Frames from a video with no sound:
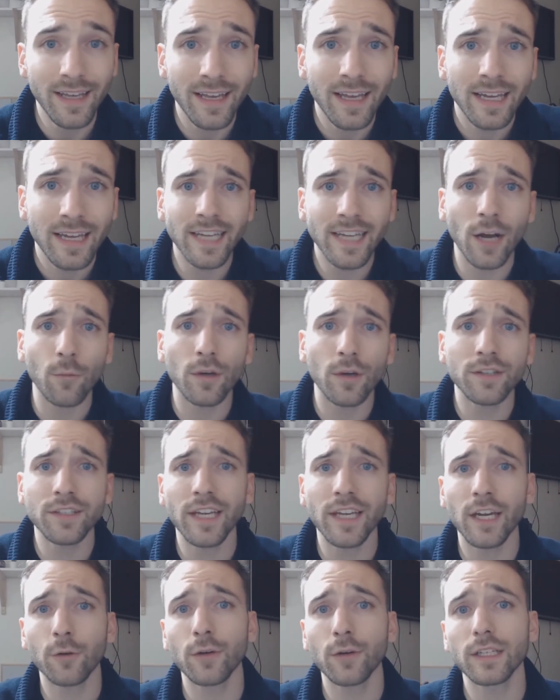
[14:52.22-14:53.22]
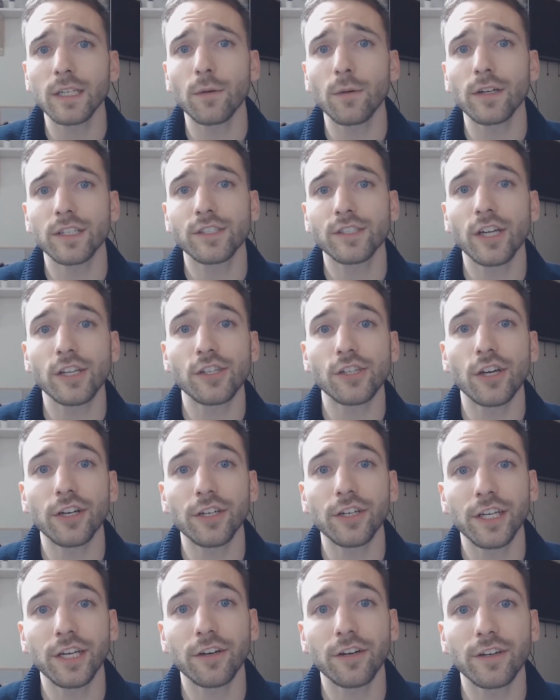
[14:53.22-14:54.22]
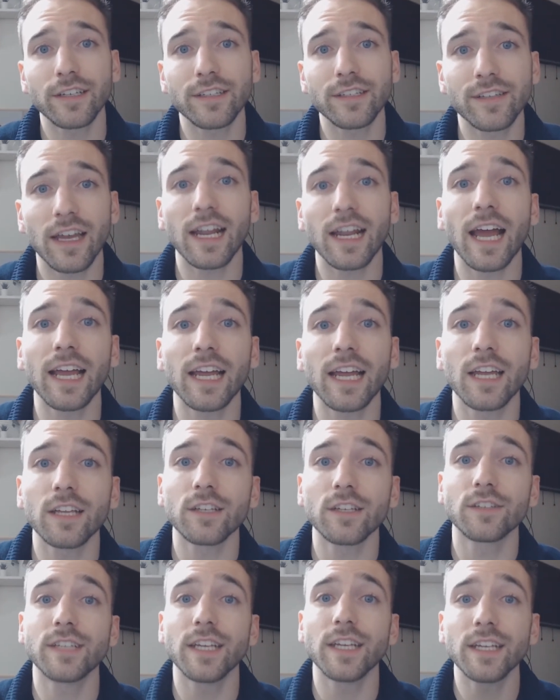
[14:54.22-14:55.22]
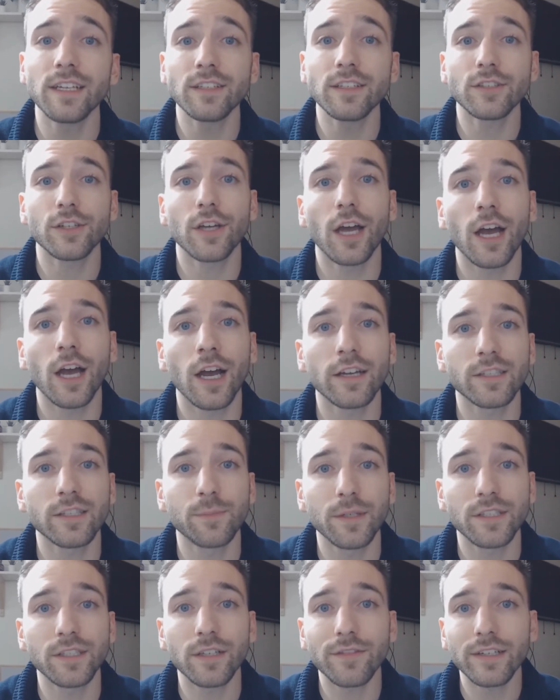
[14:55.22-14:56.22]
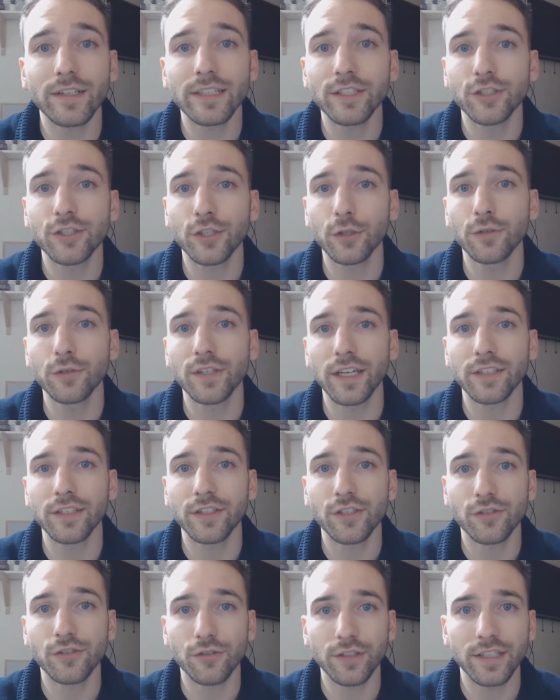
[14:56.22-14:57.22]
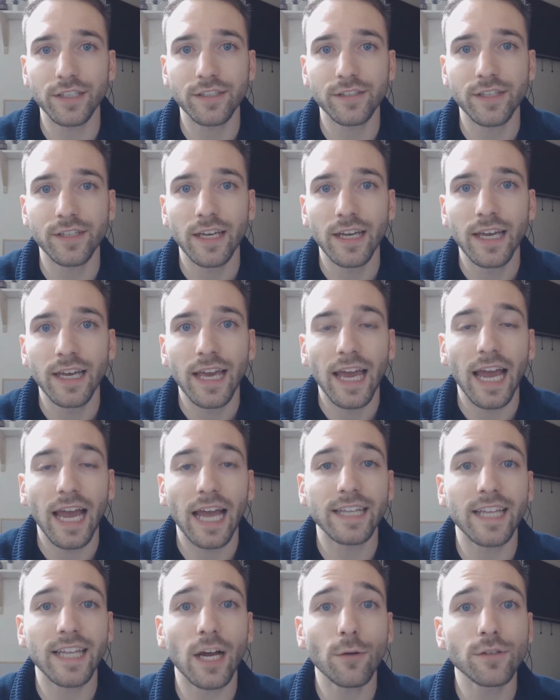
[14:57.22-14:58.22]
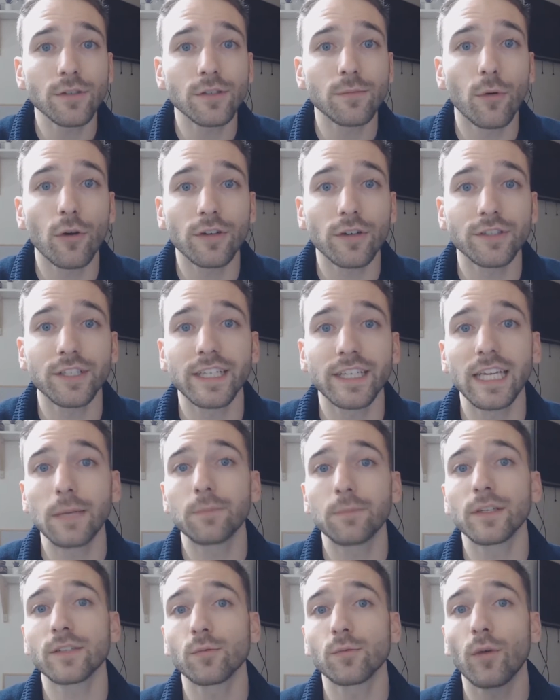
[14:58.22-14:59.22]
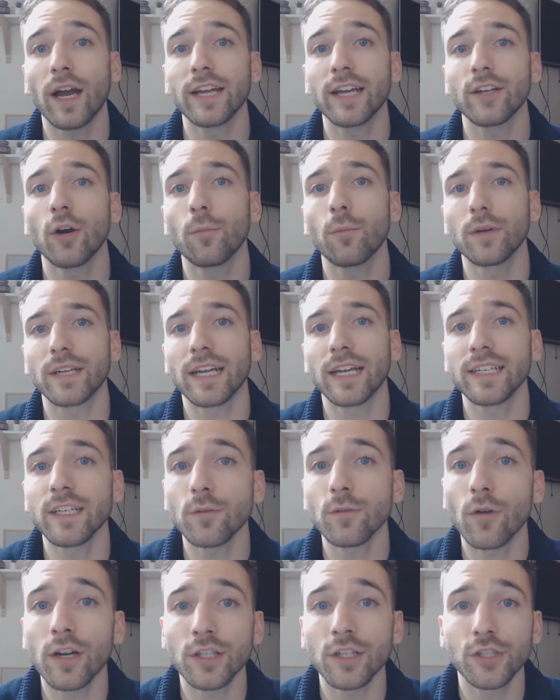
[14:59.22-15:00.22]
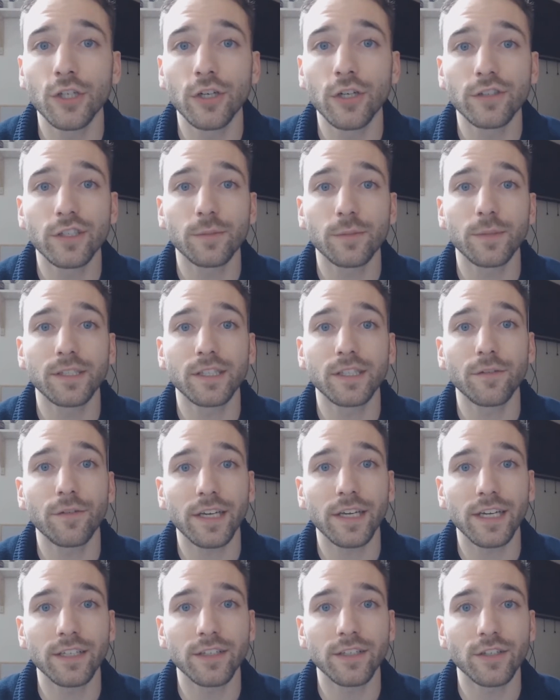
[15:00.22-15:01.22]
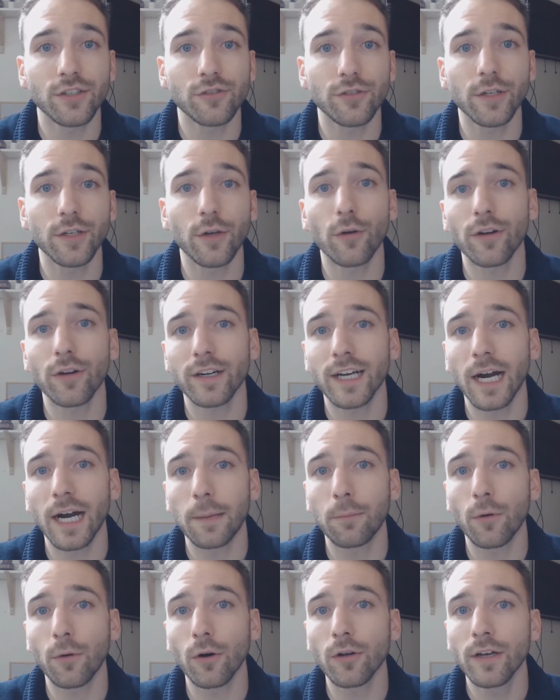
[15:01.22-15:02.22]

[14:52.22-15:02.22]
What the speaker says: Now, one thing I quickly want to touch on here is that I didn't specifically choose industries, and that was more to keep this wide open. I didn't want to choose a specific industry or a couple